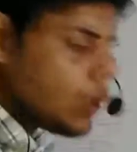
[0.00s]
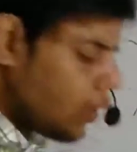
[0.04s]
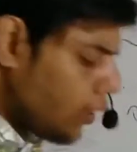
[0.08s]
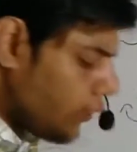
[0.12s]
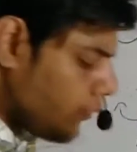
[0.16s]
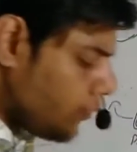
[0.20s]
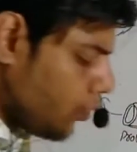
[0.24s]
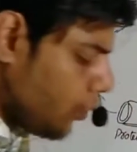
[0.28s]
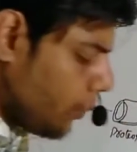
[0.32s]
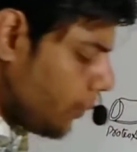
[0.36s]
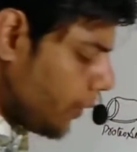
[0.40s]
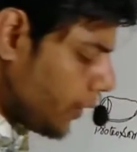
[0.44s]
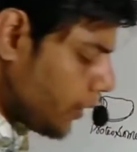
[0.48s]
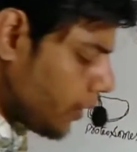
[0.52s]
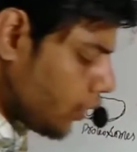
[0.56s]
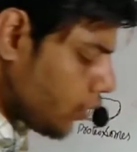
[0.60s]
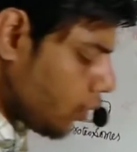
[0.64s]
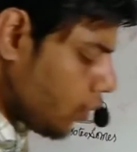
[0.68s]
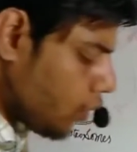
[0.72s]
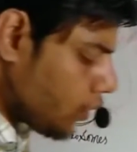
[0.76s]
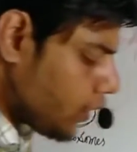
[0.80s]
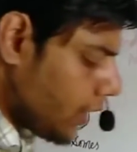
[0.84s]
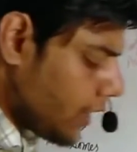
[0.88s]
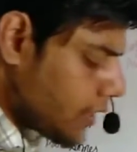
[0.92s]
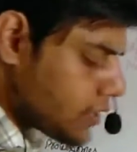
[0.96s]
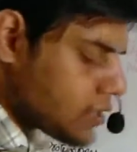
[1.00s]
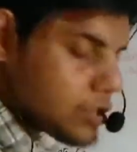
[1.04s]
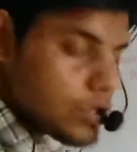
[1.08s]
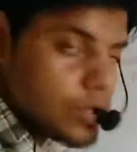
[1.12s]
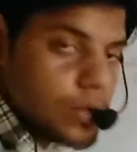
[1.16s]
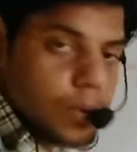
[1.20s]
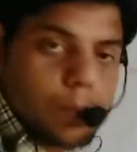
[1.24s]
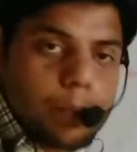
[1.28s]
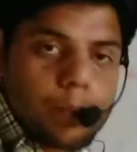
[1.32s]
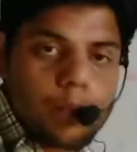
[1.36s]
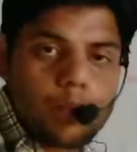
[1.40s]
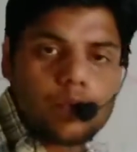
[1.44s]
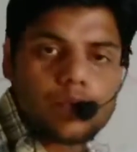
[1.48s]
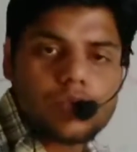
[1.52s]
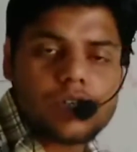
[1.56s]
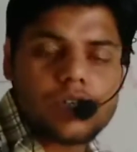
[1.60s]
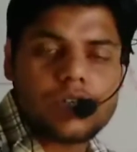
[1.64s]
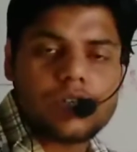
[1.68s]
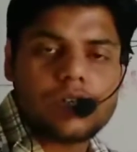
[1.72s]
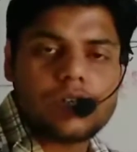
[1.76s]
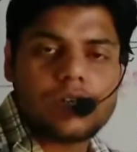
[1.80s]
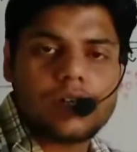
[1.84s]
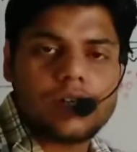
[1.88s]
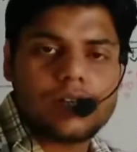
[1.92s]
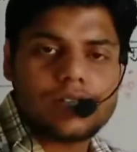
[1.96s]
all of you better know that
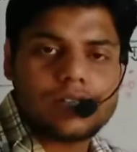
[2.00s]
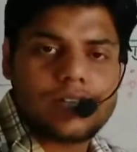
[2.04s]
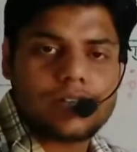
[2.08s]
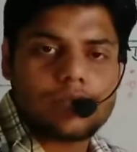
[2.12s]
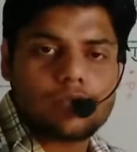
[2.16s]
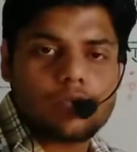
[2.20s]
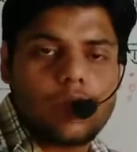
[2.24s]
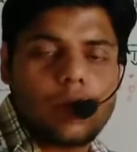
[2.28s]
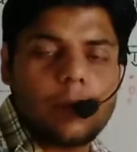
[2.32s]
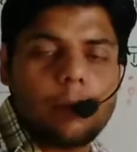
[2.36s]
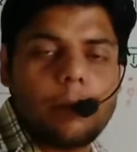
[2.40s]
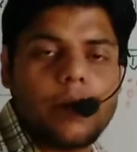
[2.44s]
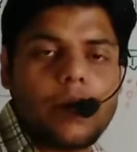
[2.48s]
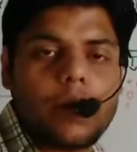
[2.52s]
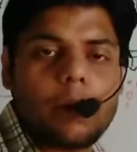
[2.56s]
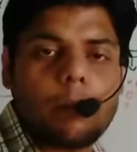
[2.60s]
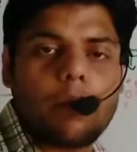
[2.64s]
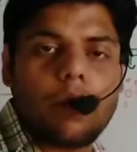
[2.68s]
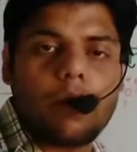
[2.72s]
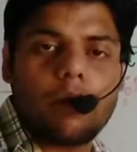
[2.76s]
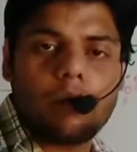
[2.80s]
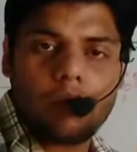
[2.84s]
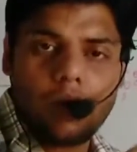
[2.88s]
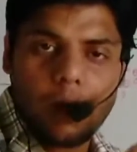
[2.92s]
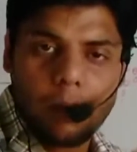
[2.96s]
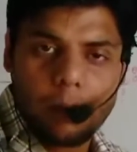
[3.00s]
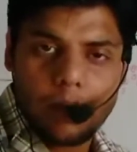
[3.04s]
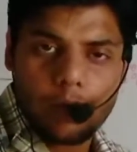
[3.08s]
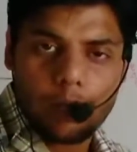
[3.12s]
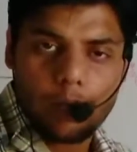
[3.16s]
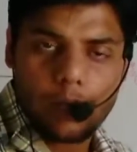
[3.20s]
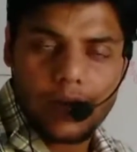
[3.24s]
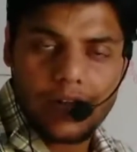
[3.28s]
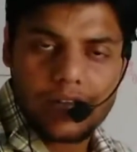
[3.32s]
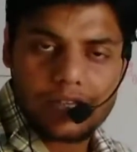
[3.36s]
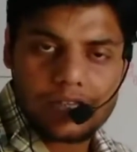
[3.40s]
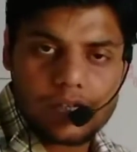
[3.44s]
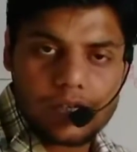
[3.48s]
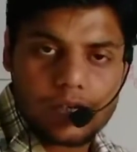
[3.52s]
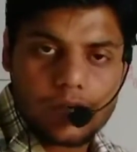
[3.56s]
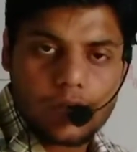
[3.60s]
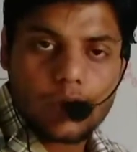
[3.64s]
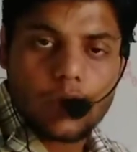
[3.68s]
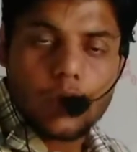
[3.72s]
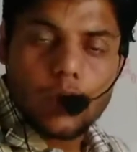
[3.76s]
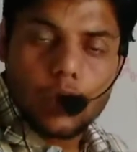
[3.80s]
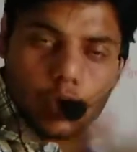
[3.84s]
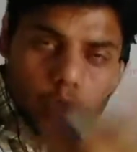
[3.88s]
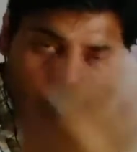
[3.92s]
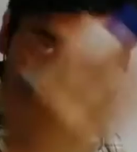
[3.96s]
protein is actually made up of amino acid.
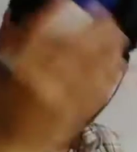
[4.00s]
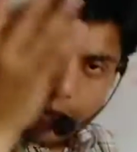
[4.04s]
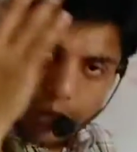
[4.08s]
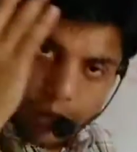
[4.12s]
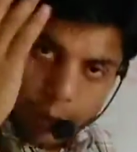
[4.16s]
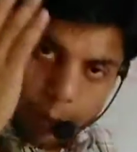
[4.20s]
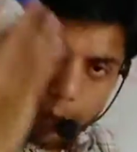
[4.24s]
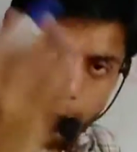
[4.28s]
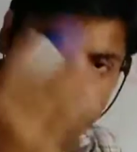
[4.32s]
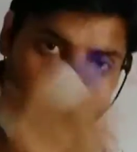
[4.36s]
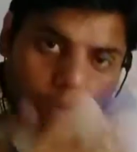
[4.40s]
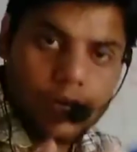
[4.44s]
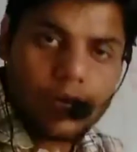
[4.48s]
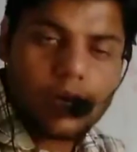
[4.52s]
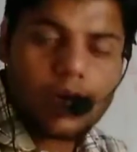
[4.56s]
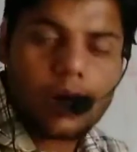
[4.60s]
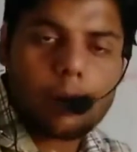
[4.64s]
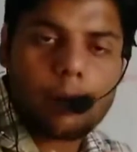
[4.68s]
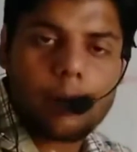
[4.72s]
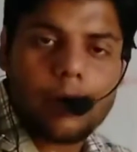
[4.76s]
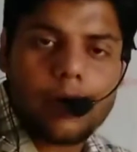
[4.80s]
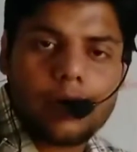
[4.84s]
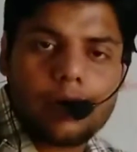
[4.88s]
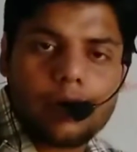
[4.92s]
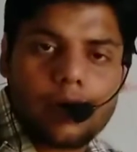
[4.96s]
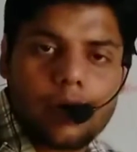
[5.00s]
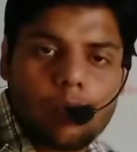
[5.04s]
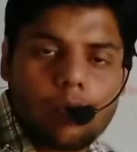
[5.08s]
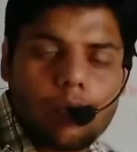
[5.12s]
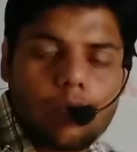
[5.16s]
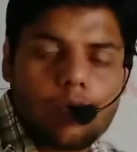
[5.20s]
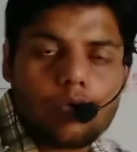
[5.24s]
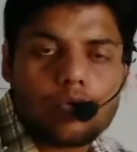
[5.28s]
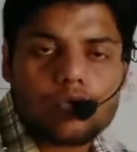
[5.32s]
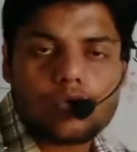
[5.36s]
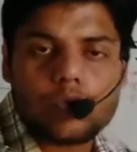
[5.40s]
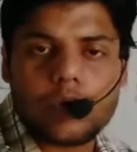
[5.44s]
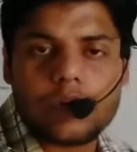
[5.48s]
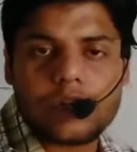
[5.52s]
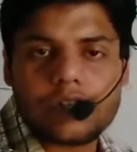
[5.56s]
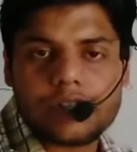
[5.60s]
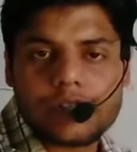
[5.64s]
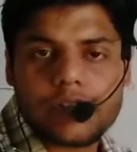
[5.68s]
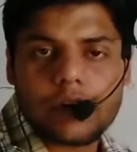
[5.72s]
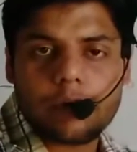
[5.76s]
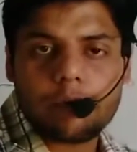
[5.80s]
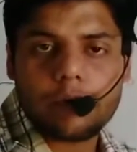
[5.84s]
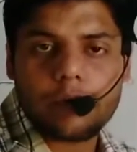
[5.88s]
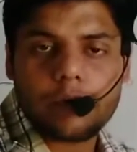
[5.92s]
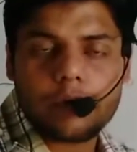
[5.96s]
So when the protein are break down, so it is
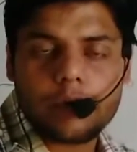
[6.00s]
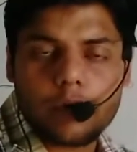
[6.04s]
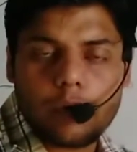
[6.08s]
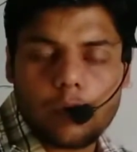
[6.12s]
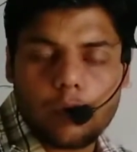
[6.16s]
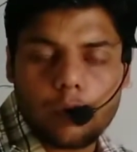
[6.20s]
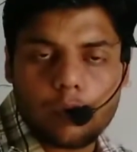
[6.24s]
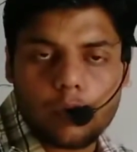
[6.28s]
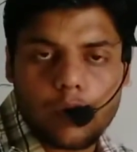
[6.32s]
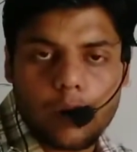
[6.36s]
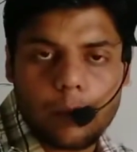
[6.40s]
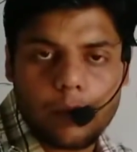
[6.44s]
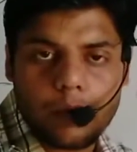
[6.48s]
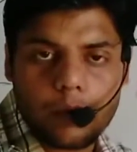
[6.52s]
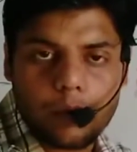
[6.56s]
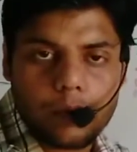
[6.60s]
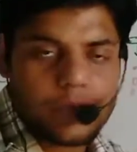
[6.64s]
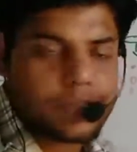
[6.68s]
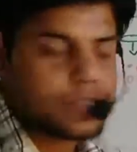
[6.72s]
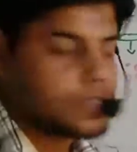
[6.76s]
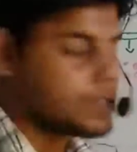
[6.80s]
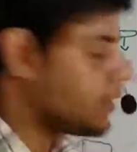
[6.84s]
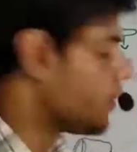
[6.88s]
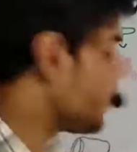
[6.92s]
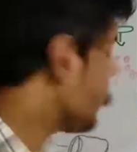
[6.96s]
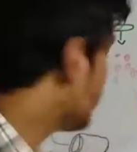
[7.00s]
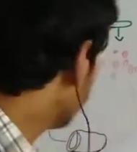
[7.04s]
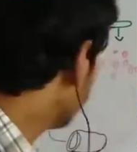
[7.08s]
converted into amino acid.